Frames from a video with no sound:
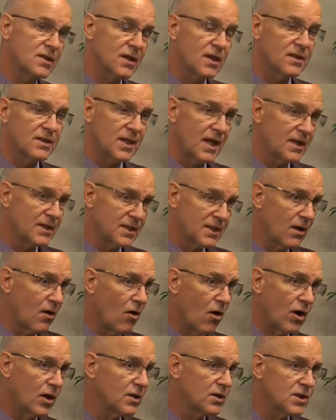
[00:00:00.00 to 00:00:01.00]
because that's the
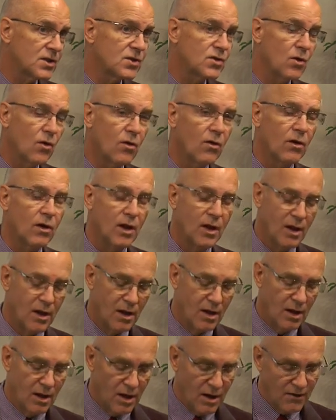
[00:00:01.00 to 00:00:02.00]
heart and soul
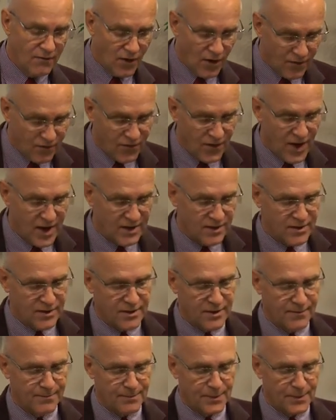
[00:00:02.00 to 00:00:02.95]
of our faith.